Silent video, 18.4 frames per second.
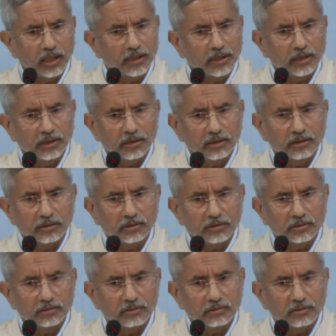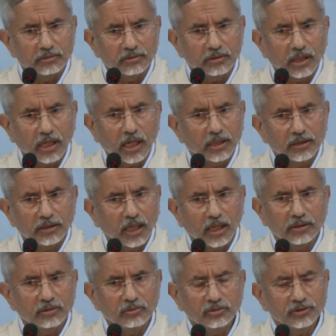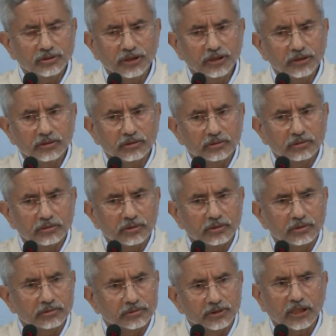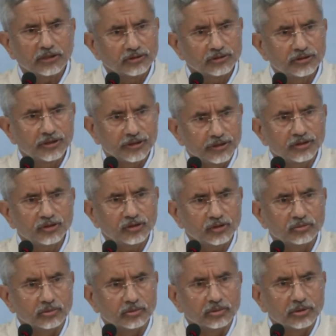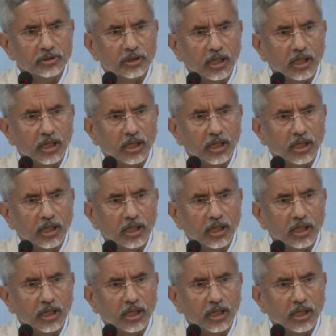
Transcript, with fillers: I, I, I don't think uh, that's the issue.